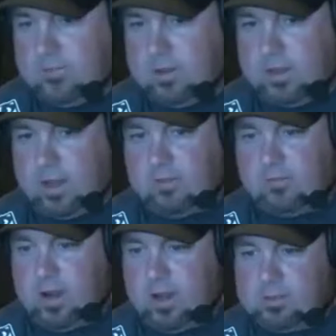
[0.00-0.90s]
as everything
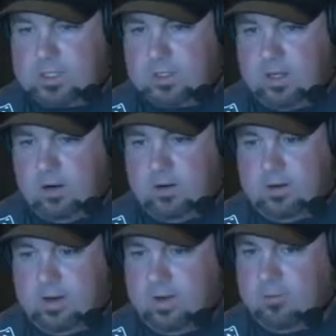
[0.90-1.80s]
I've read, he was cleared
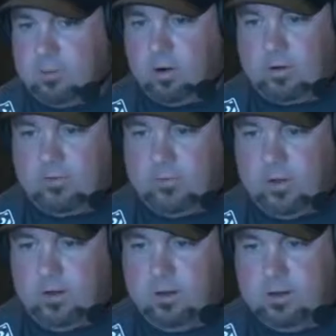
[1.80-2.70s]
and didn't have a broken foot.